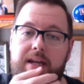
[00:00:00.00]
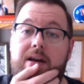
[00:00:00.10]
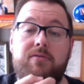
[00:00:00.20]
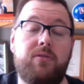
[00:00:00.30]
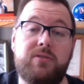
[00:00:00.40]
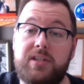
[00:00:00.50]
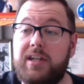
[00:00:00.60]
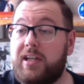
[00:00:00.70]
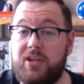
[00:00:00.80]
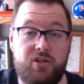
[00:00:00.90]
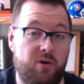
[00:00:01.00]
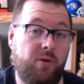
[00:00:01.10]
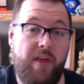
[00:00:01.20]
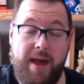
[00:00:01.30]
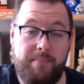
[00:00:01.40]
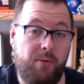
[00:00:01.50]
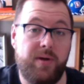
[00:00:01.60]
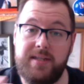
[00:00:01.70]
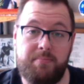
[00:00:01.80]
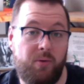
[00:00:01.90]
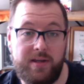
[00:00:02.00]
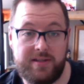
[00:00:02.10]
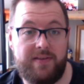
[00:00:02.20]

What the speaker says: Now Google's going to control that point to point,